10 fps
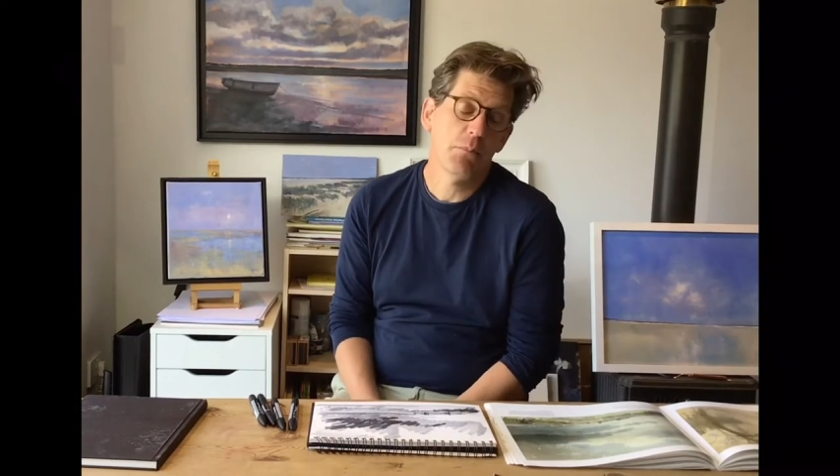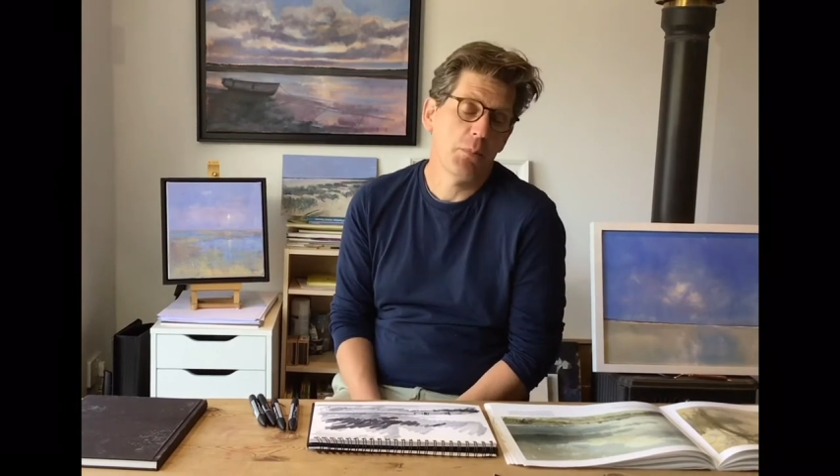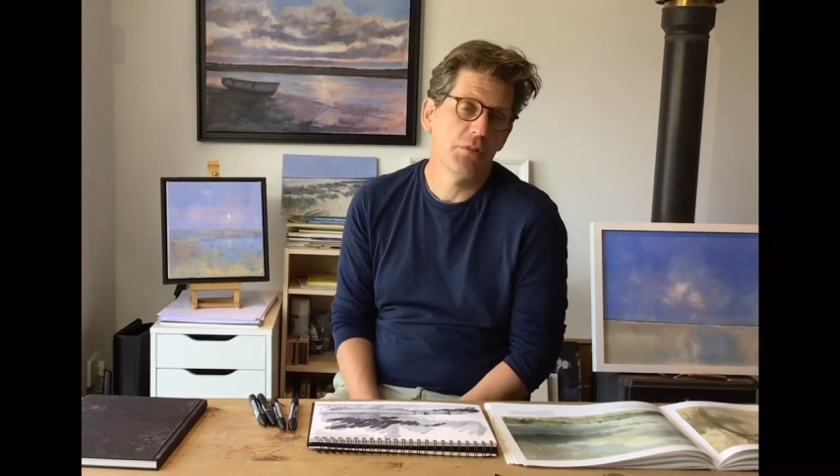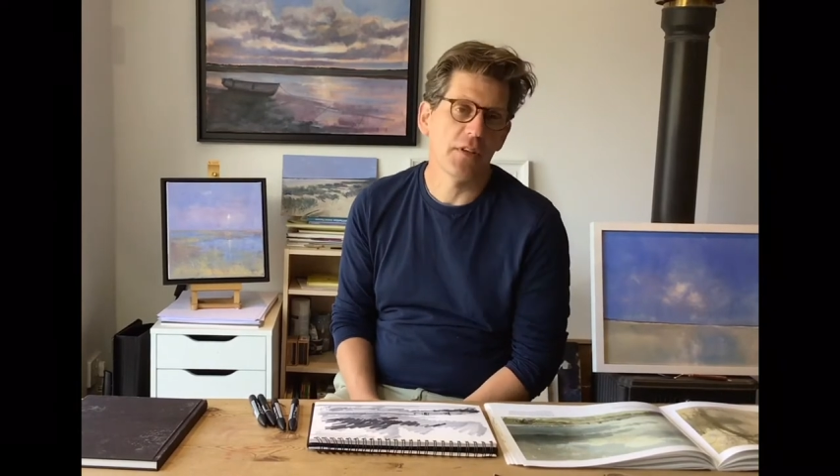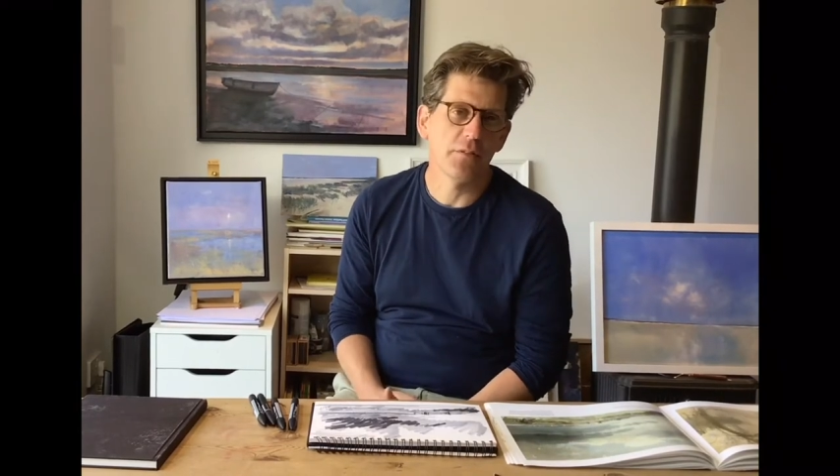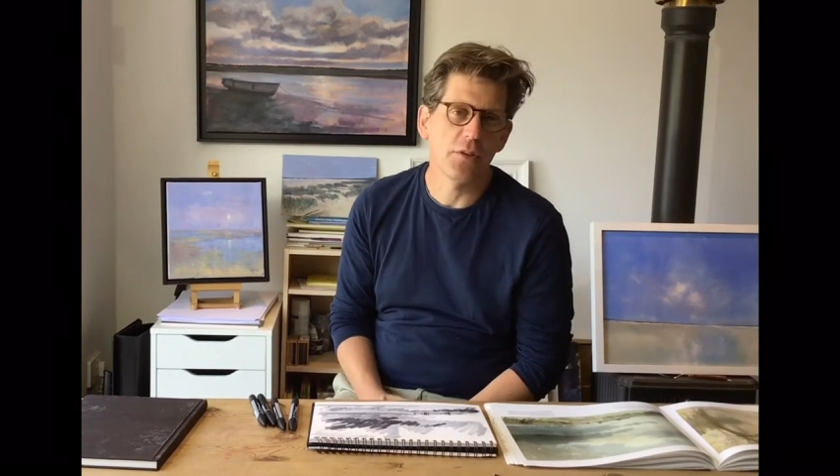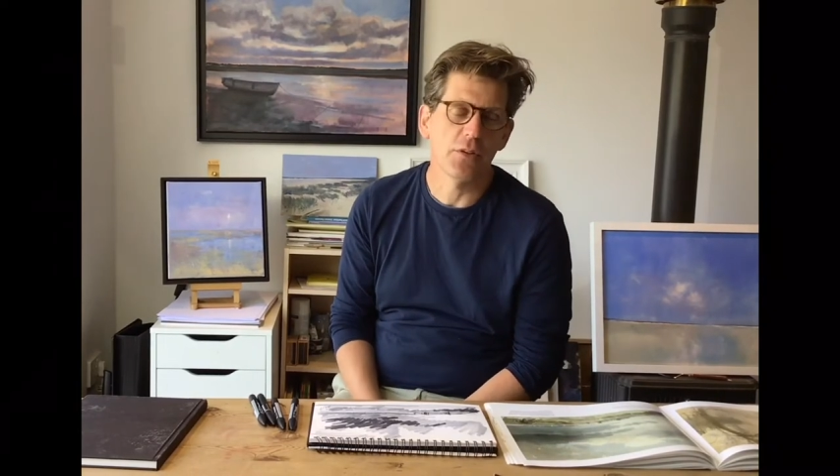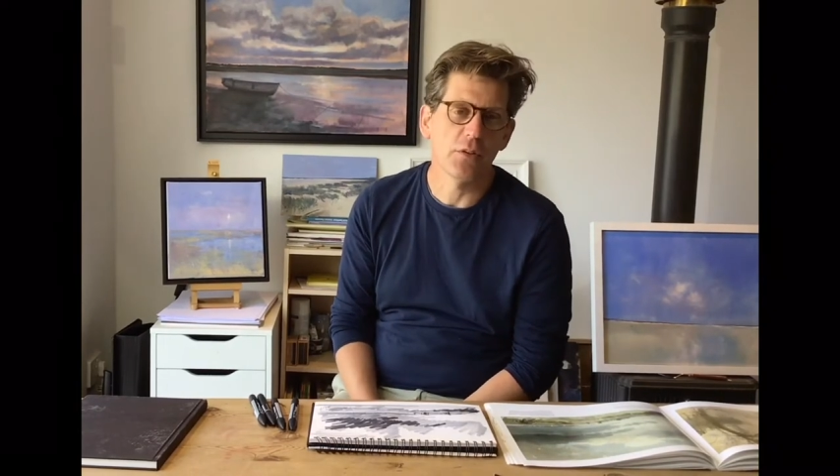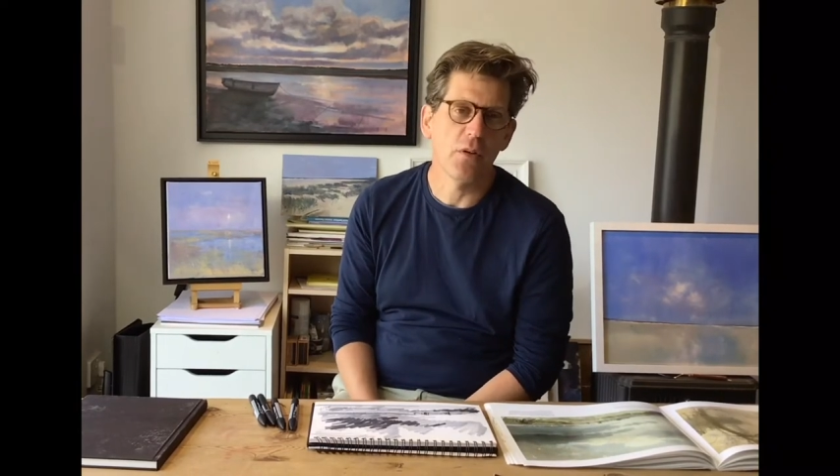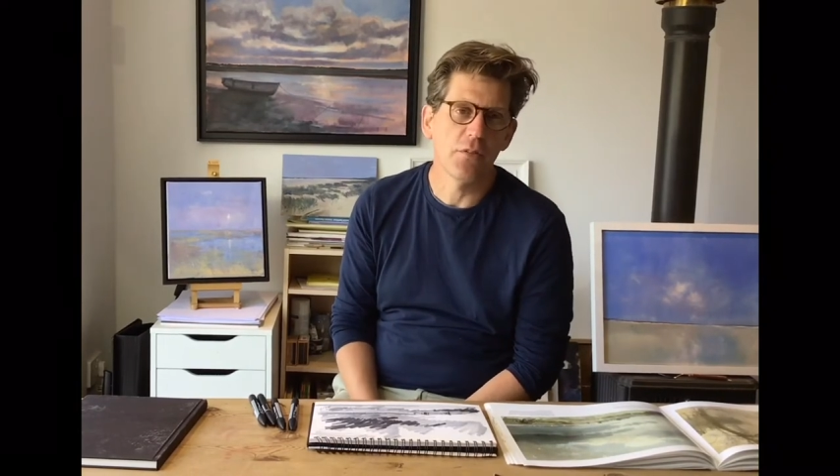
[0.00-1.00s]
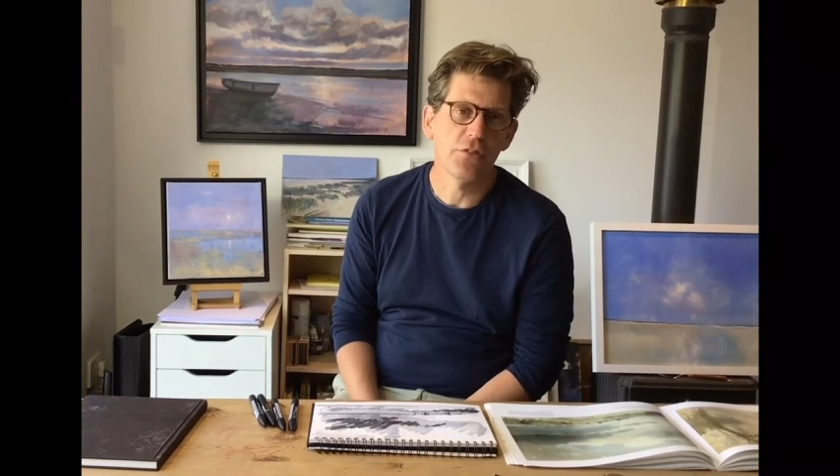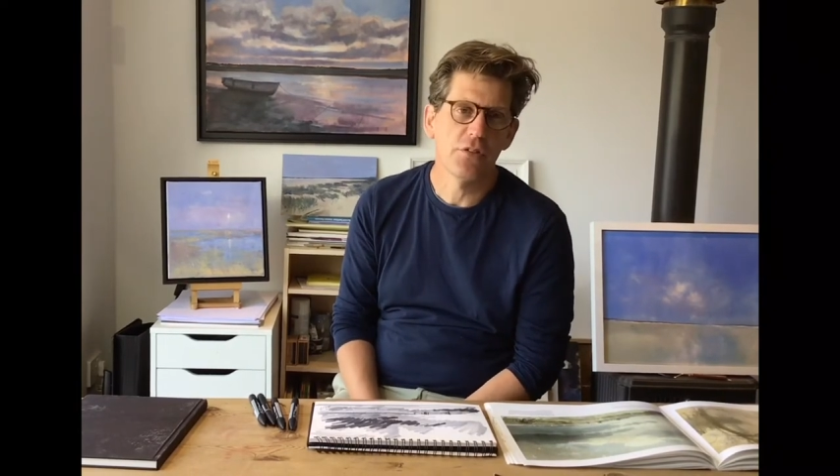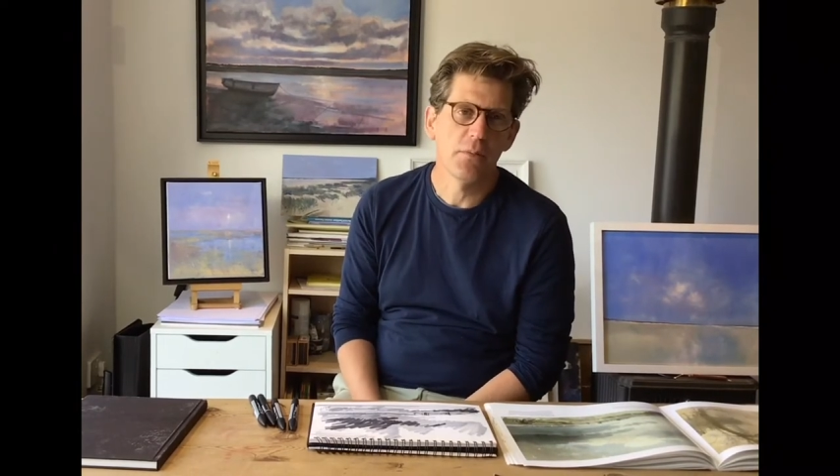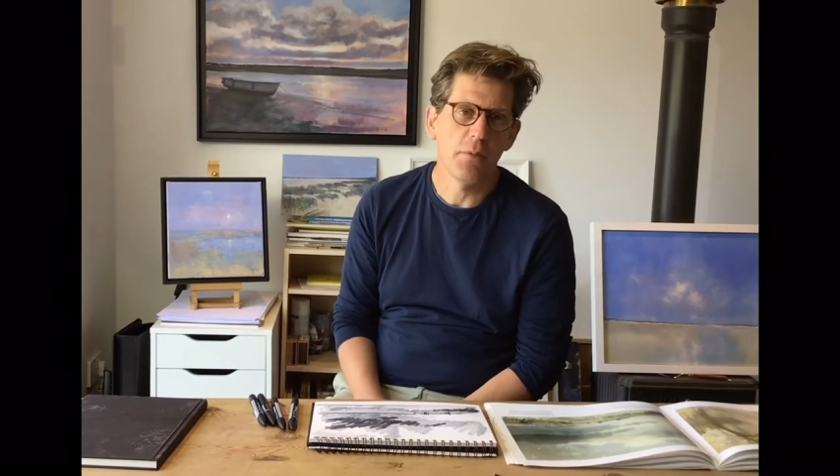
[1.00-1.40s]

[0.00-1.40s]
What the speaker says: probably take photographs